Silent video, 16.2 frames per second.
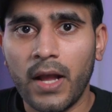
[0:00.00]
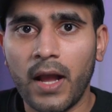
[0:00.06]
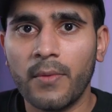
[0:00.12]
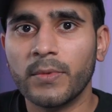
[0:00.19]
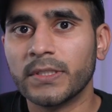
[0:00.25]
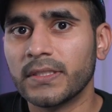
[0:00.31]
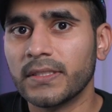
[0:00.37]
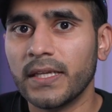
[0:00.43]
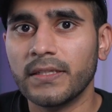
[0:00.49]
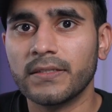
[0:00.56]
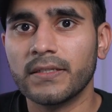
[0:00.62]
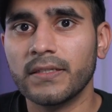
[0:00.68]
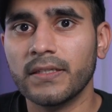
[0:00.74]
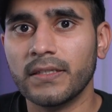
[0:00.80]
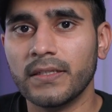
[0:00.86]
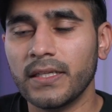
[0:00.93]
how much
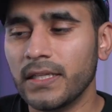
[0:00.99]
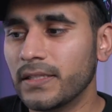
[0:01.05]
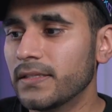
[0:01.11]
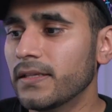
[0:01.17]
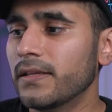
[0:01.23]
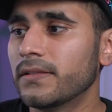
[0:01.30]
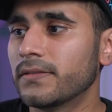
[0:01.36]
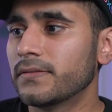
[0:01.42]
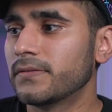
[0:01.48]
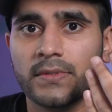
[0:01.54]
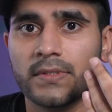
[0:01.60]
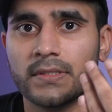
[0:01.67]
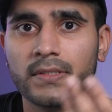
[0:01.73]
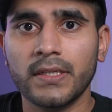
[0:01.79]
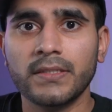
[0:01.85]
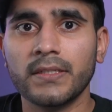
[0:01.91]
tension it needs. It's
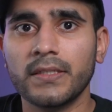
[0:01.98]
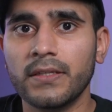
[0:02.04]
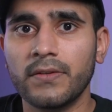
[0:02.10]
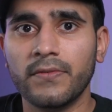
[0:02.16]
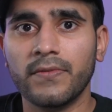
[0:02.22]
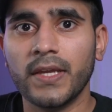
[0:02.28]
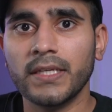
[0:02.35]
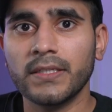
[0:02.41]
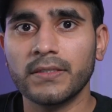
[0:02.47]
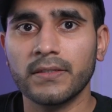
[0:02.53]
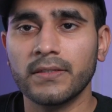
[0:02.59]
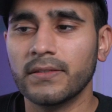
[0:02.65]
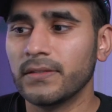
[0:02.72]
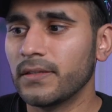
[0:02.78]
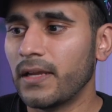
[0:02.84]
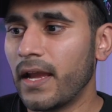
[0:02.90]
such an
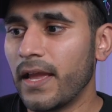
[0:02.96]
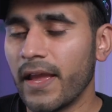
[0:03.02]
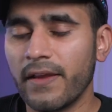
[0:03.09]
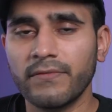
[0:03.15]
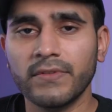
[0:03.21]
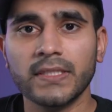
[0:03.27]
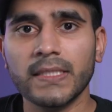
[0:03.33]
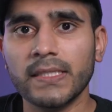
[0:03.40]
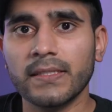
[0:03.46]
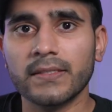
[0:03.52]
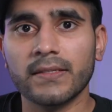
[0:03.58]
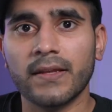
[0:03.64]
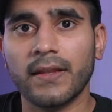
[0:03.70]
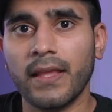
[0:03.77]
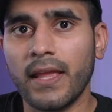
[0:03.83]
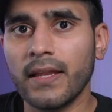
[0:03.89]
innovation. I haven't seen this
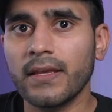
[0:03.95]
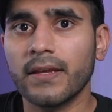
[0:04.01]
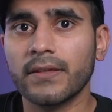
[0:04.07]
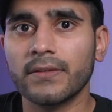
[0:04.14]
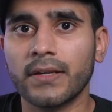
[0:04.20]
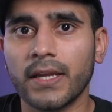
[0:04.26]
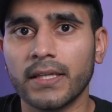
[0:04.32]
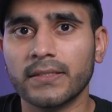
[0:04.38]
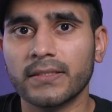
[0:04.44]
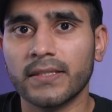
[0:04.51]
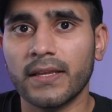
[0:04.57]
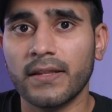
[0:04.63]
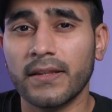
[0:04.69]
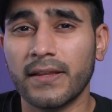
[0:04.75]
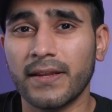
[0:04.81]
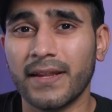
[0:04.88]
on any other
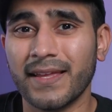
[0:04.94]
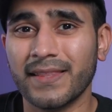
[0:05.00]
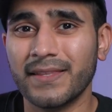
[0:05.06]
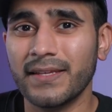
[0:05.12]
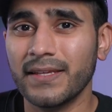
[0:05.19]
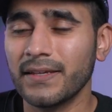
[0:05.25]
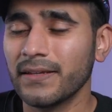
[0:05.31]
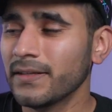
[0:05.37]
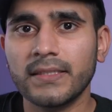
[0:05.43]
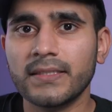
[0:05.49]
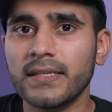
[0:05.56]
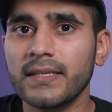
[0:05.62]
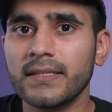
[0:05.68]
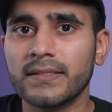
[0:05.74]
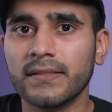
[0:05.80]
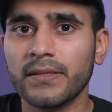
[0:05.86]
headset, and I think it's
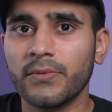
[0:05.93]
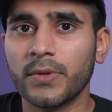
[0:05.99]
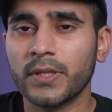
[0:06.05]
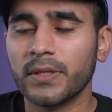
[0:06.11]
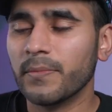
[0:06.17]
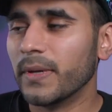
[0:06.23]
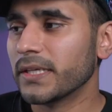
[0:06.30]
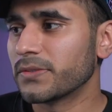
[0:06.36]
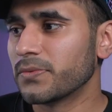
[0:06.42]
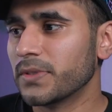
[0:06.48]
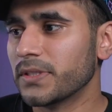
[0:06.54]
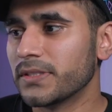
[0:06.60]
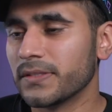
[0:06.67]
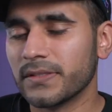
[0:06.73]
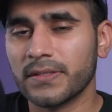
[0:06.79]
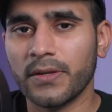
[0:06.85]
easily one of the best
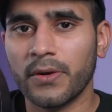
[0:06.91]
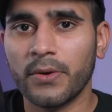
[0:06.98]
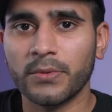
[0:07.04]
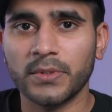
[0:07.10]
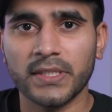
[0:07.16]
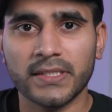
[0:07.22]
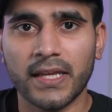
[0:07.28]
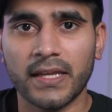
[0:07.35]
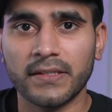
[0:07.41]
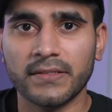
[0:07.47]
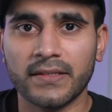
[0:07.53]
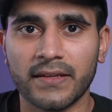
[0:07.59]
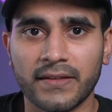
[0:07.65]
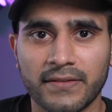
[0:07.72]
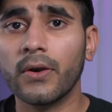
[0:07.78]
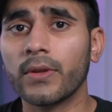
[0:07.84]
reasons to own this
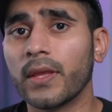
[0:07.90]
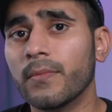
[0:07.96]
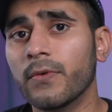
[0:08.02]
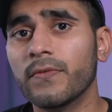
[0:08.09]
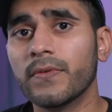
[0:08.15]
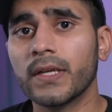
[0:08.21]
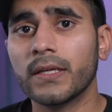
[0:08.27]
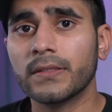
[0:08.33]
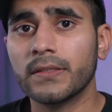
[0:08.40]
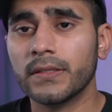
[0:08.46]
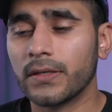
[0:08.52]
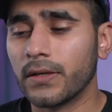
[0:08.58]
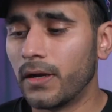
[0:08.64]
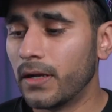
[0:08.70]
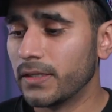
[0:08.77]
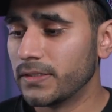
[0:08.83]
headset. Okay, moving on to the
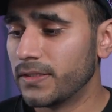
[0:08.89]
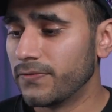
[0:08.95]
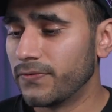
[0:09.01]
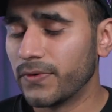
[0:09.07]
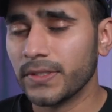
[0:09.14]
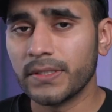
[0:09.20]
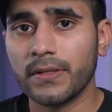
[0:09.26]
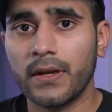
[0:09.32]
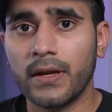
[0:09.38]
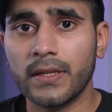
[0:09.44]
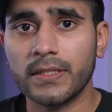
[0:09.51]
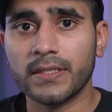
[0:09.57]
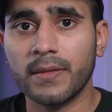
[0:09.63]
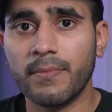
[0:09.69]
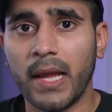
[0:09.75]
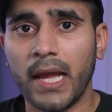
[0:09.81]
cons. The first con
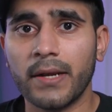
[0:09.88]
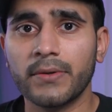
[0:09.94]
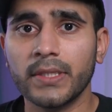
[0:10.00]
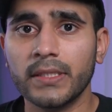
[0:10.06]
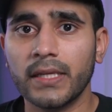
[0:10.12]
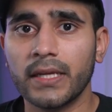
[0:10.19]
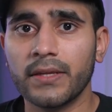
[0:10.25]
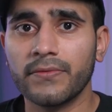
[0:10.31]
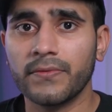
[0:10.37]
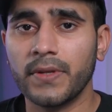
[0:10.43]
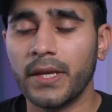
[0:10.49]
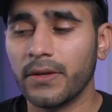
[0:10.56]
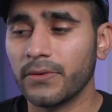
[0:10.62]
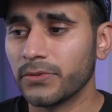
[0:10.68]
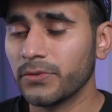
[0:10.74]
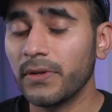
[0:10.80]
is the battery life.
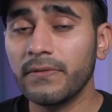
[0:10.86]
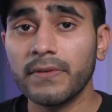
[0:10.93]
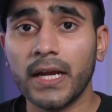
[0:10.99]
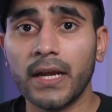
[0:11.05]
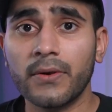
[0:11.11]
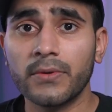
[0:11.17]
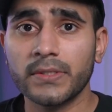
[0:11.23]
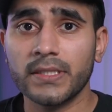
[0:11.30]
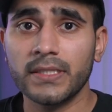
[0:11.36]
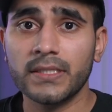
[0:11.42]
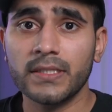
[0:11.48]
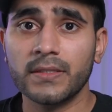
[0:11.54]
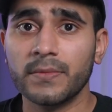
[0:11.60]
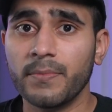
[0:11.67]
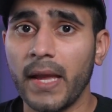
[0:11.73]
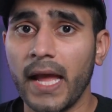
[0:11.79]
Now, 12 hours
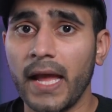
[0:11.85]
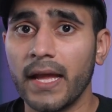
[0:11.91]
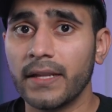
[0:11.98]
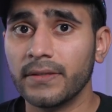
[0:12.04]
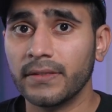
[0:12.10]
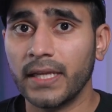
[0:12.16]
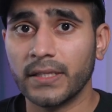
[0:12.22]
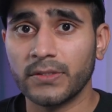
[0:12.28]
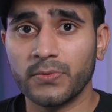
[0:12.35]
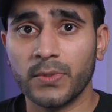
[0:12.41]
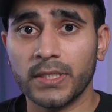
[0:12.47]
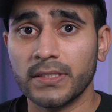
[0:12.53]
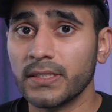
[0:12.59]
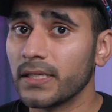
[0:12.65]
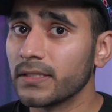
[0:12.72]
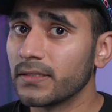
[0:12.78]
isn't bad. That's what
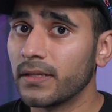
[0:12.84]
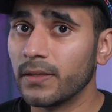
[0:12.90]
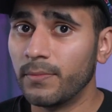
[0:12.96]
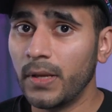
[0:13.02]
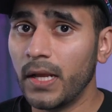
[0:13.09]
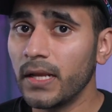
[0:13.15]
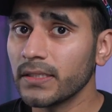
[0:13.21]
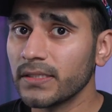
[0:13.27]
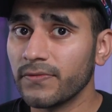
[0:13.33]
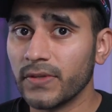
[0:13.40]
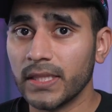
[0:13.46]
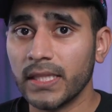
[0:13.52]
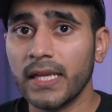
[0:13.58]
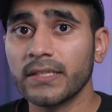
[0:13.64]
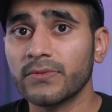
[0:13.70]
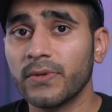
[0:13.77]
it says on the box. If it
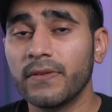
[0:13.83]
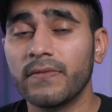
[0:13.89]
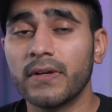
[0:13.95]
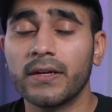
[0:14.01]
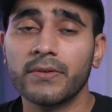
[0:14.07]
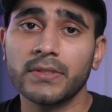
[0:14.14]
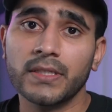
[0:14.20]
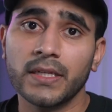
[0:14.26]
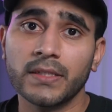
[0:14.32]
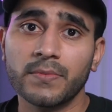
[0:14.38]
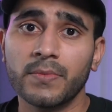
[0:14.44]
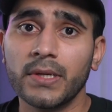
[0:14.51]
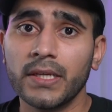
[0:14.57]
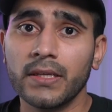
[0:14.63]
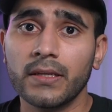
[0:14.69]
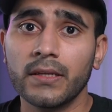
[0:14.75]
lasts 12 hours, that's
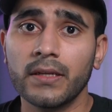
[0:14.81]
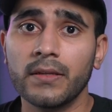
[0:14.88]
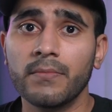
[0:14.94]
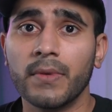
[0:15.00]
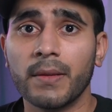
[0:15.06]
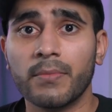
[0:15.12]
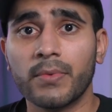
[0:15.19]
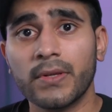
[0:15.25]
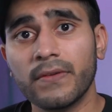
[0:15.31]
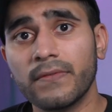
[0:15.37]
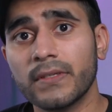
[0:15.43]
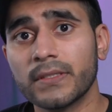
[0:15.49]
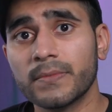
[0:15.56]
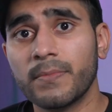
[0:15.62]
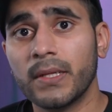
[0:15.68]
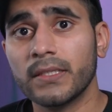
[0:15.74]
pretty good. My
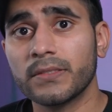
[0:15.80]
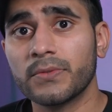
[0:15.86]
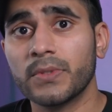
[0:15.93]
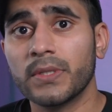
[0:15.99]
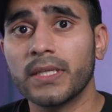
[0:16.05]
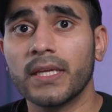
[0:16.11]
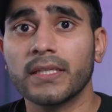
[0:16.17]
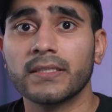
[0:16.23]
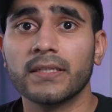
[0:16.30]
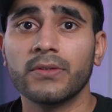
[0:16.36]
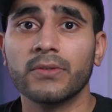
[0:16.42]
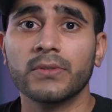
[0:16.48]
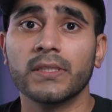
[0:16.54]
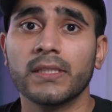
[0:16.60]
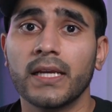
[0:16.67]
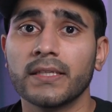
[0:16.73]
previous Pulse 3D headset
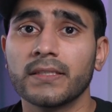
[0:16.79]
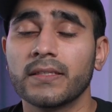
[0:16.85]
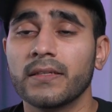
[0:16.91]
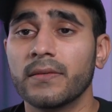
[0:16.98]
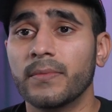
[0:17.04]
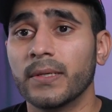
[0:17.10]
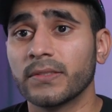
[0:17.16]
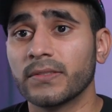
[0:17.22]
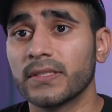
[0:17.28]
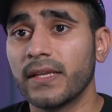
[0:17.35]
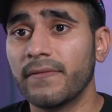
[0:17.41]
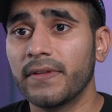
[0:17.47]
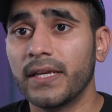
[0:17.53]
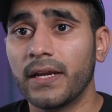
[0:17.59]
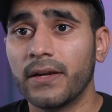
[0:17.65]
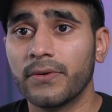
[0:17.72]
only lasted about
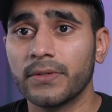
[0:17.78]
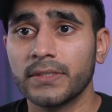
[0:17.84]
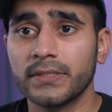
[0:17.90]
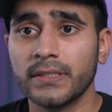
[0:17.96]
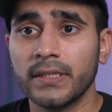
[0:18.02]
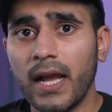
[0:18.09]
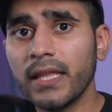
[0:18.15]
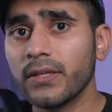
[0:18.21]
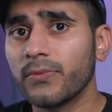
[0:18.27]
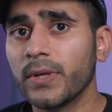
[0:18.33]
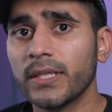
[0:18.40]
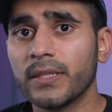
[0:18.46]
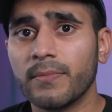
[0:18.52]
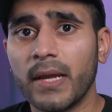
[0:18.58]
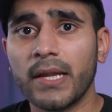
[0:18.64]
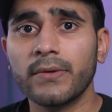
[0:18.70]
7 hours. Either way,
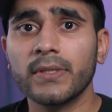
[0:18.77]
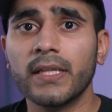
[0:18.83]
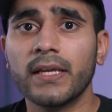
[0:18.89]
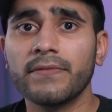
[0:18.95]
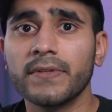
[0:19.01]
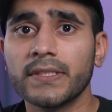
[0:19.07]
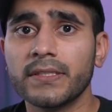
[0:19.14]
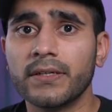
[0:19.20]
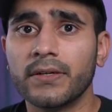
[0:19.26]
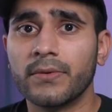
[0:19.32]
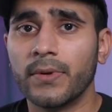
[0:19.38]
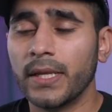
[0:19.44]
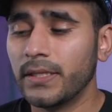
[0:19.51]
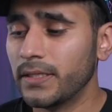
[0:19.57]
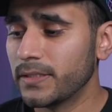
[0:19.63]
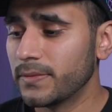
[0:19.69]
the battery life isn't
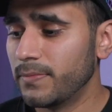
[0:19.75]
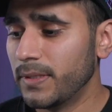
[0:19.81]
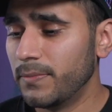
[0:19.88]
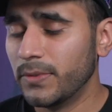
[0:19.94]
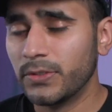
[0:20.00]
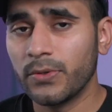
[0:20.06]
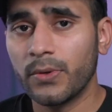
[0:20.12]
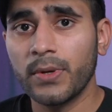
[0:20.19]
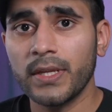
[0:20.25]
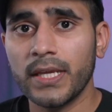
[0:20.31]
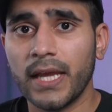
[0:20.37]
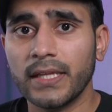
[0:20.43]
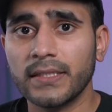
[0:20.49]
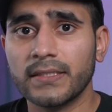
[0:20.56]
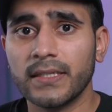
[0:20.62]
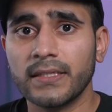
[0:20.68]
horrendous, but majority
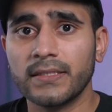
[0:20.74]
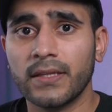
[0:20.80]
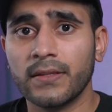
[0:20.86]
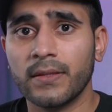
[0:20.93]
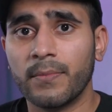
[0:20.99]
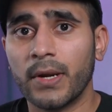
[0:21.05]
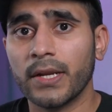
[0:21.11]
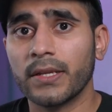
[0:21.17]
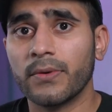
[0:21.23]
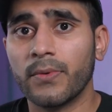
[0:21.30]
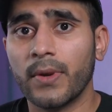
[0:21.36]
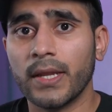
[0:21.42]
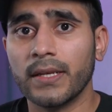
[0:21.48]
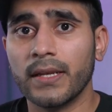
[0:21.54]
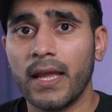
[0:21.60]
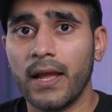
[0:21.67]
headsets on the market
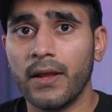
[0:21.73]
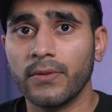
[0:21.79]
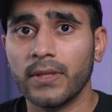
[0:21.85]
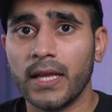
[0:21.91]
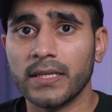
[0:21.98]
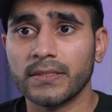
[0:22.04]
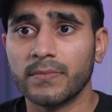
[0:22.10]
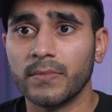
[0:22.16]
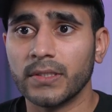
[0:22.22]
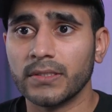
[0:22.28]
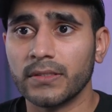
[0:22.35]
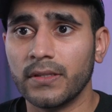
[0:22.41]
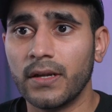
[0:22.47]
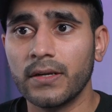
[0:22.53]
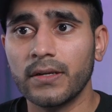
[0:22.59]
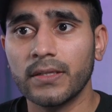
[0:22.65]
right now last much
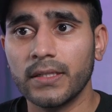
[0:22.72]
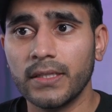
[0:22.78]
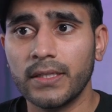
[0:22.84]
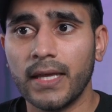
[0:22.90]
longer than